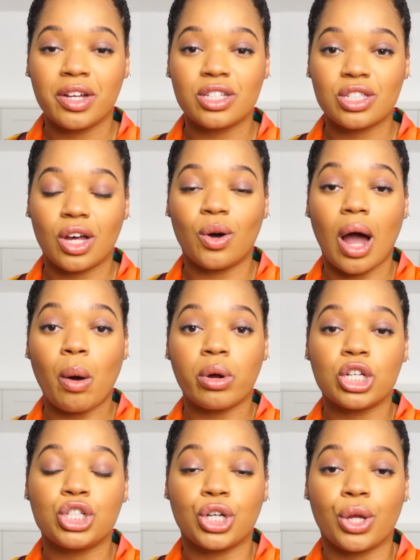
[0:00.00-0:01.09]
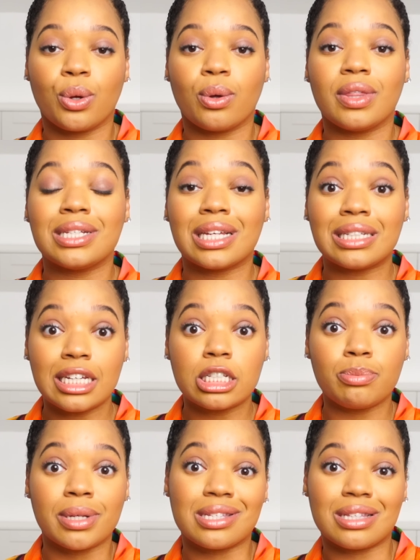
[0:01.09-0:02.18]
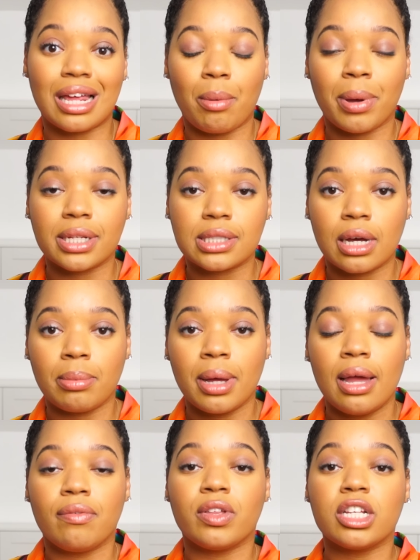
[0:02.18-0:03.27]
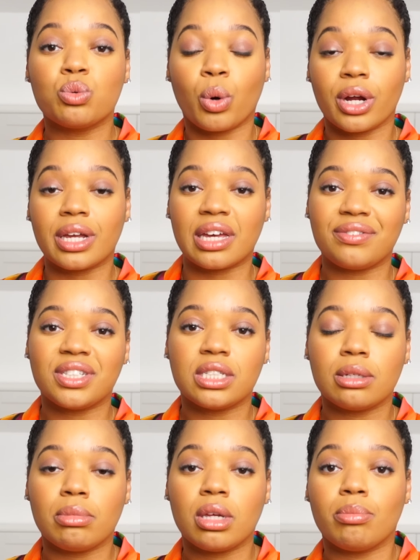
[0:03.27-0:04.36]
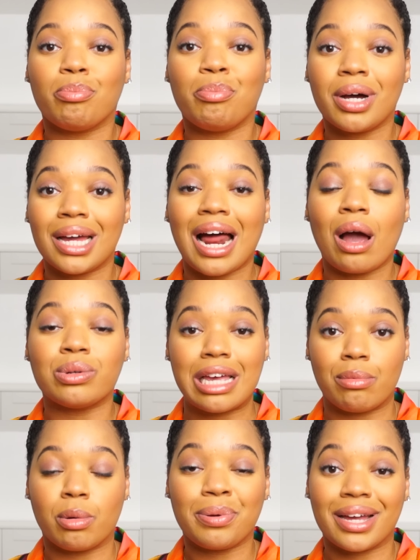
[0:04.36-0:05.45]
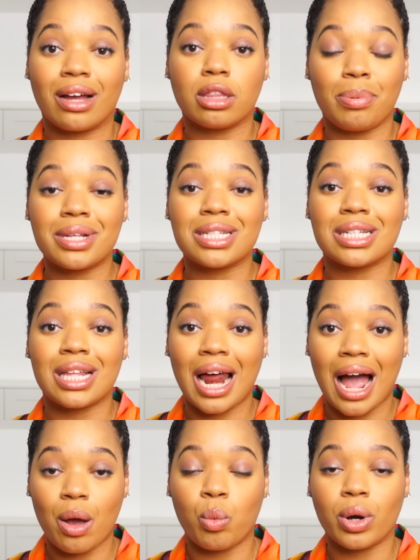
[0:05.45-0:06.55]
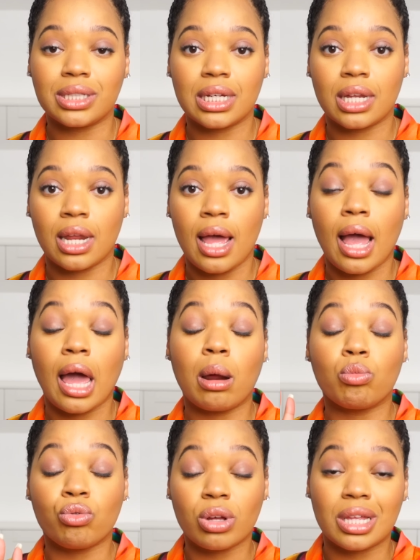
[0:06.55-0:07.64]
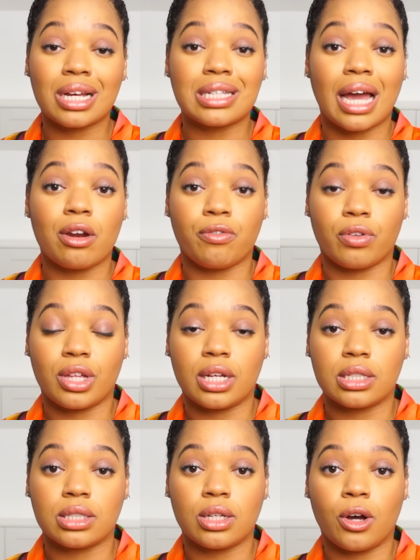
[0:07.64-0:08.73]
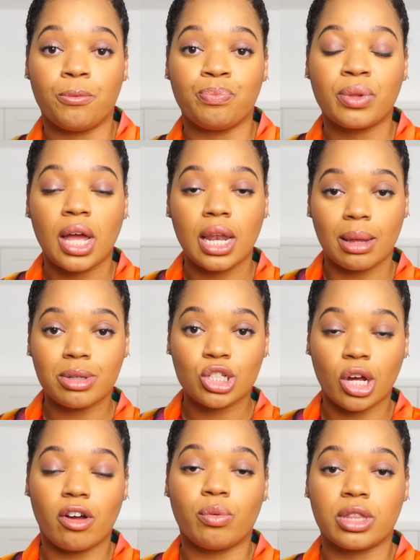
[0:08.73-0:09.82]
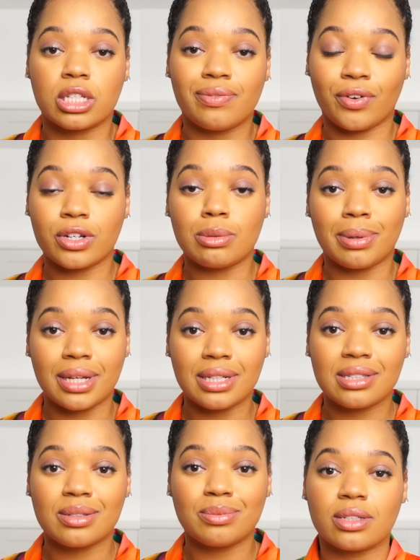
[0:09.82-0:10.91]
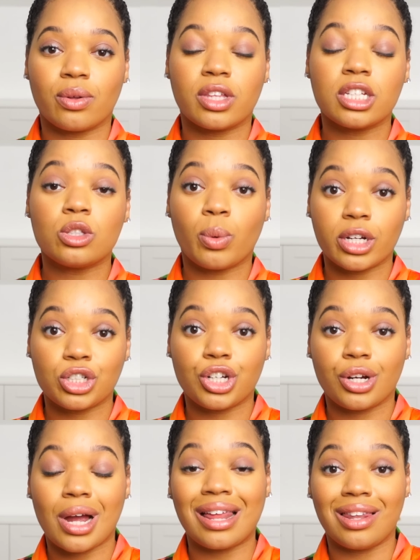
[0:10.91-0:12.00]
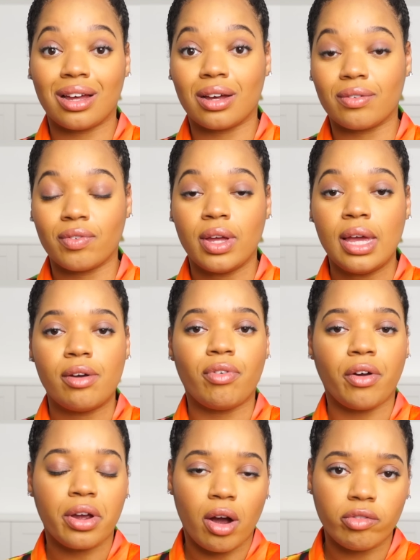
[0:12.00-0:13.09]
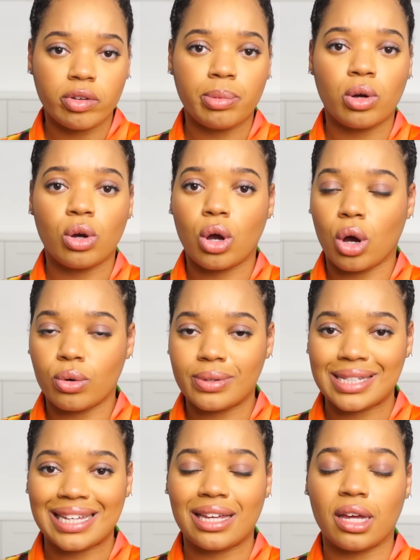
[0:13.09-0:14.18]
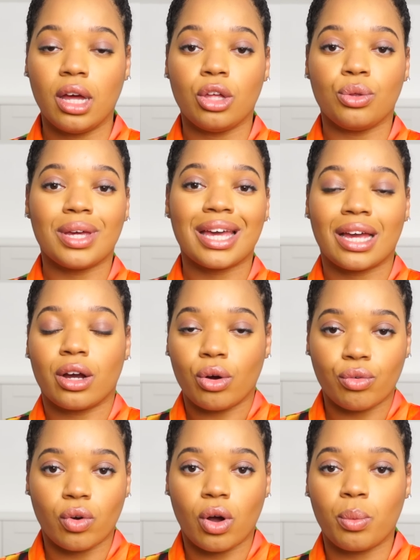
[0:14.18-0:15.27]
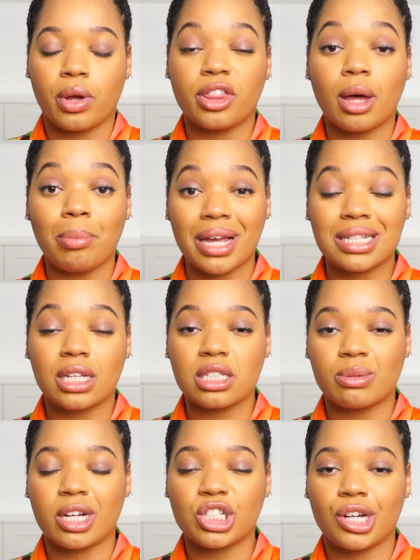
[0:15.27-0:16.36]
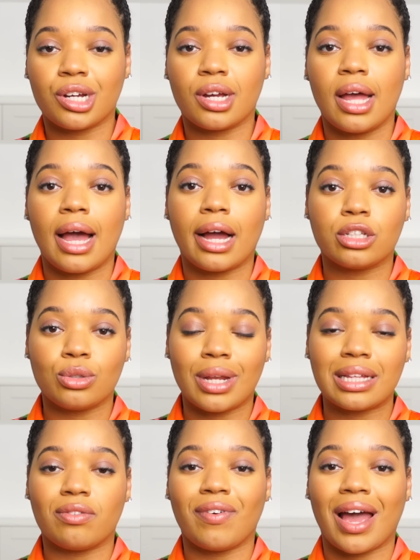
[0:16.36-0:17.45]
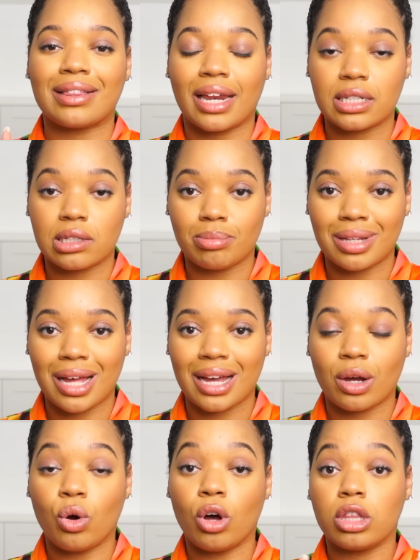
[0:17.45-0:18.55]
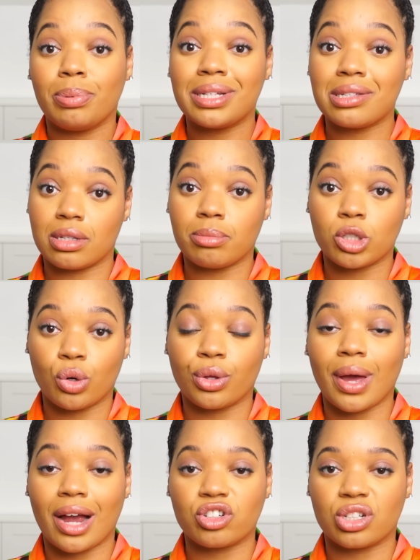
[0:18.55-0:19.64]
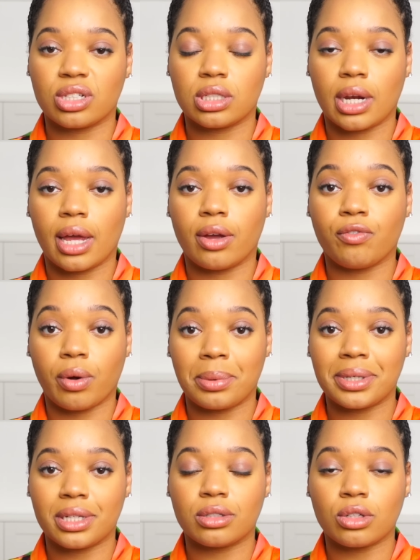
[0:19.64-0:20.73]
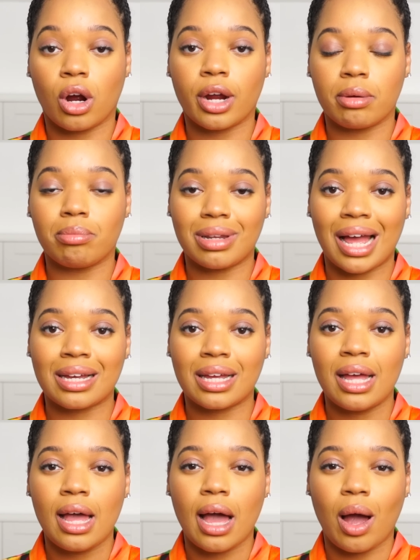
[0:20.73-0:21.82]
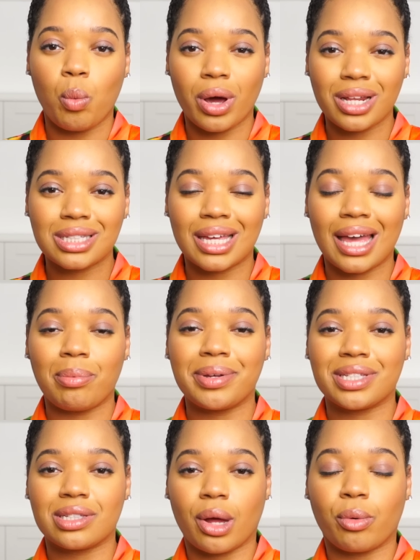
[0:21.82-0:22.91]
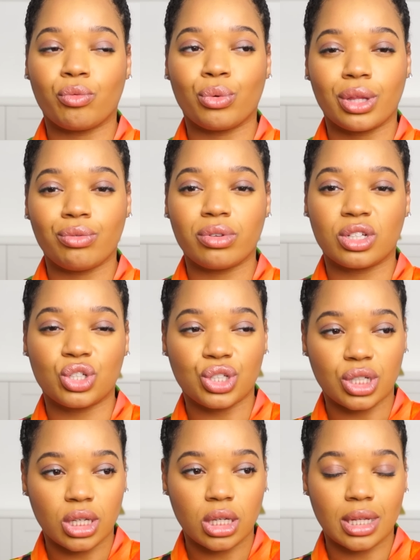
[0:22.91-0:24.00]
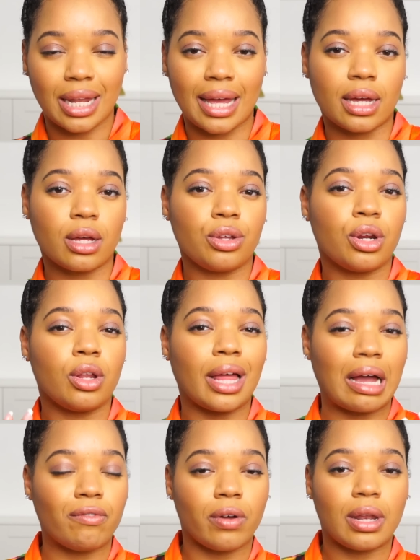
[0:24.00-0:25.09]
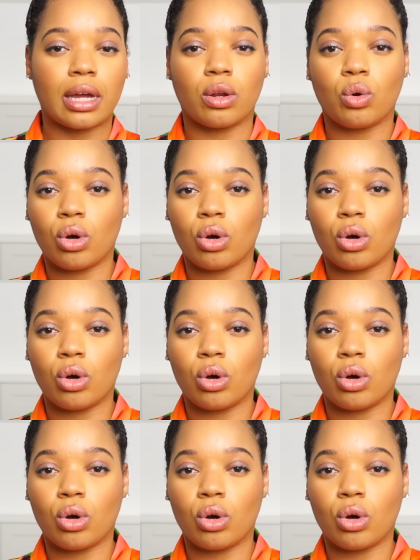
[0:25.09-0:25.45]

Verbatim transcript: So I want to show you these Adidas pieces that I picked up. These were gifted to me, but I was able to pick out the pieces that I wanted, and I'm really excited for these. So let me start off with this first piece. So this sweatshirt I love. Very comfortable, cozy. You can't go wrong with a basic sweatshirt. I do like the fact that it's in black. All the pieces I'm showing you actually today from Adidas are in black. I wanted to get pieces that were really, really chic. Like, you know, like I felt like an